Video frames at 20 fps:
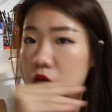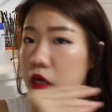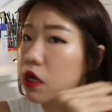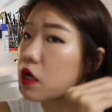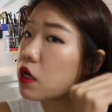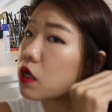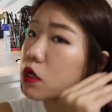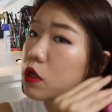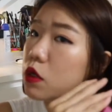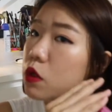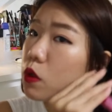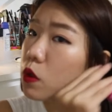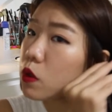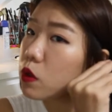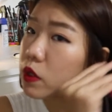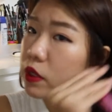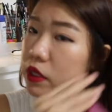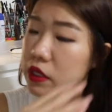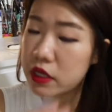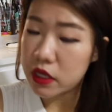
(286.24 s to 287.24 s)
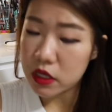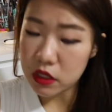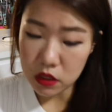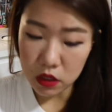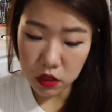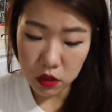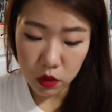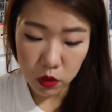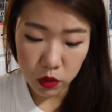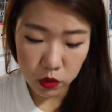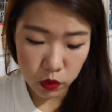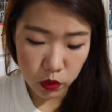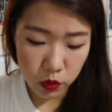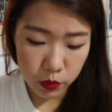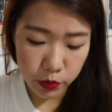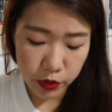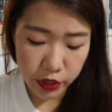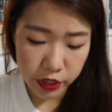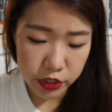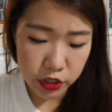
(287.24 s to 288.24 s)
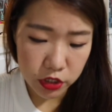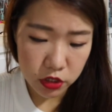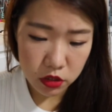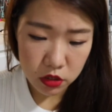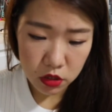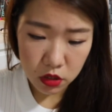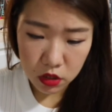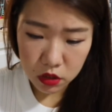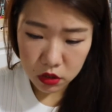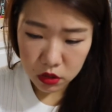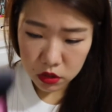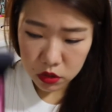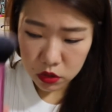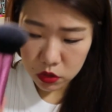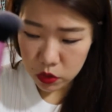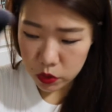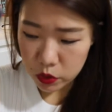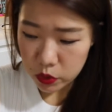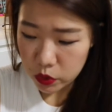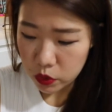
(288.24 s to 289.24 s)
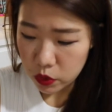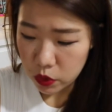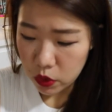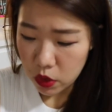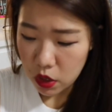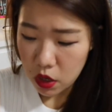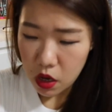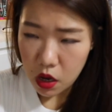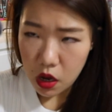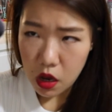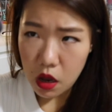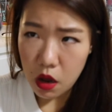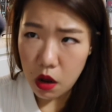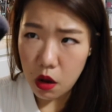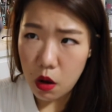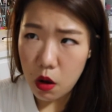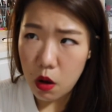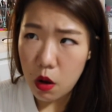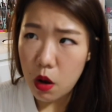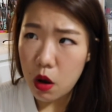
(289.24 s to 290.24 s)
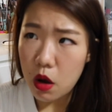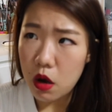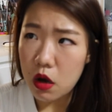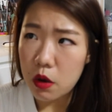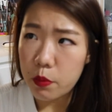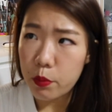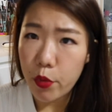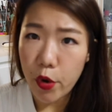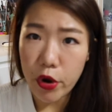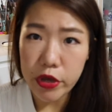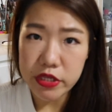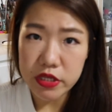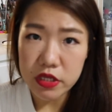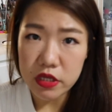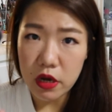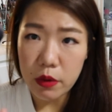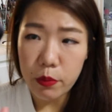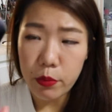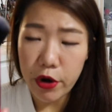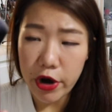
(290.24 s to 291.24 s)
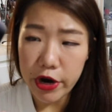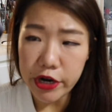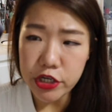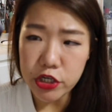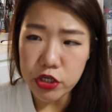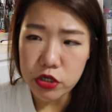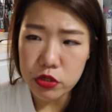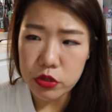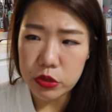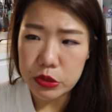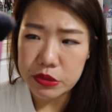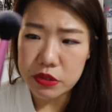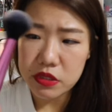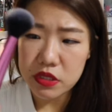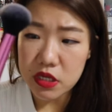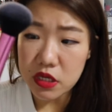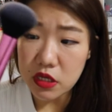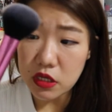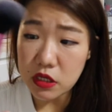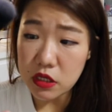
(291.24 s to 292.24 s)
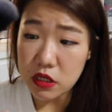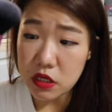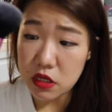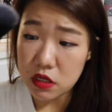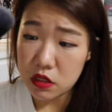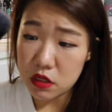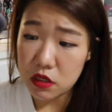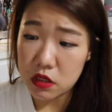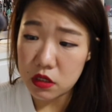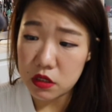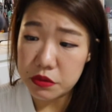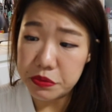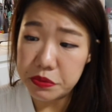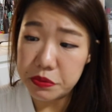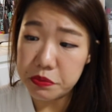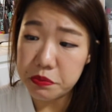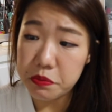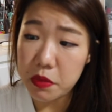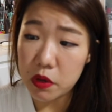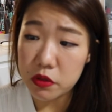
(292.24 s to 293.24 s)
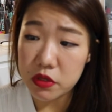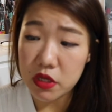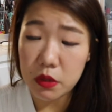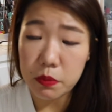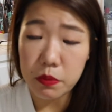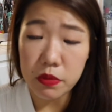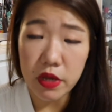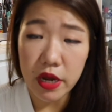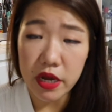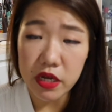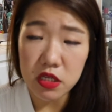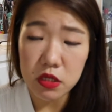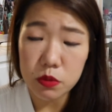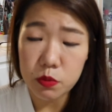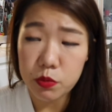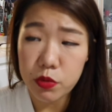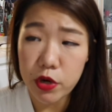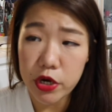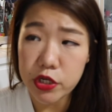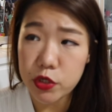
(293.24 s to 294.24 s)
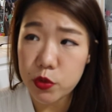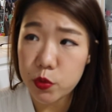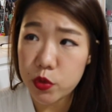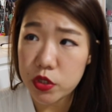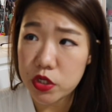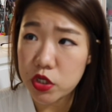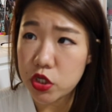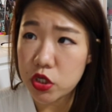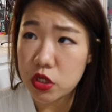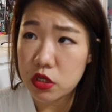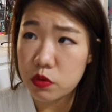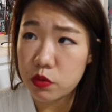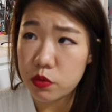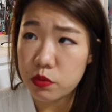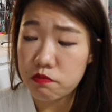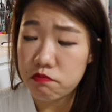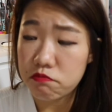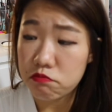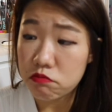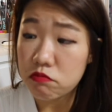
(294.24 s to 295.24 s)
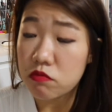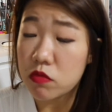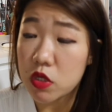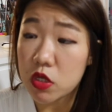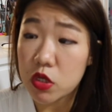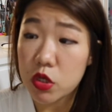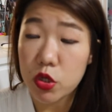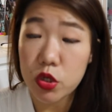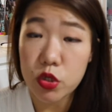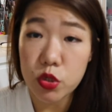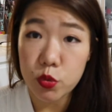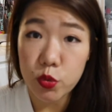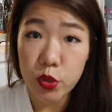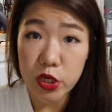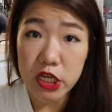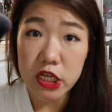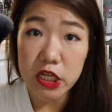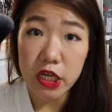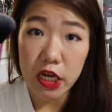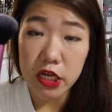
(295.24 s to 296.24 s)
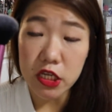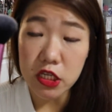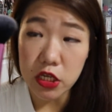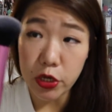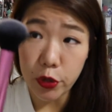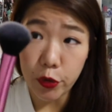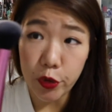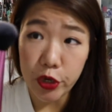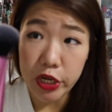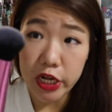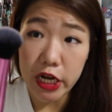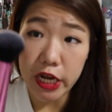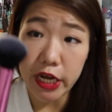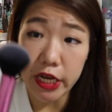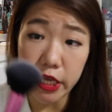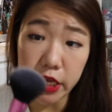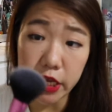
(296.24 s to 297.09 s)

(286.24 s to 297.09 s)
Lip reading: and go in as a contour brush. So, or a bronzer brush. This is multitask brush, which is really nice. I really like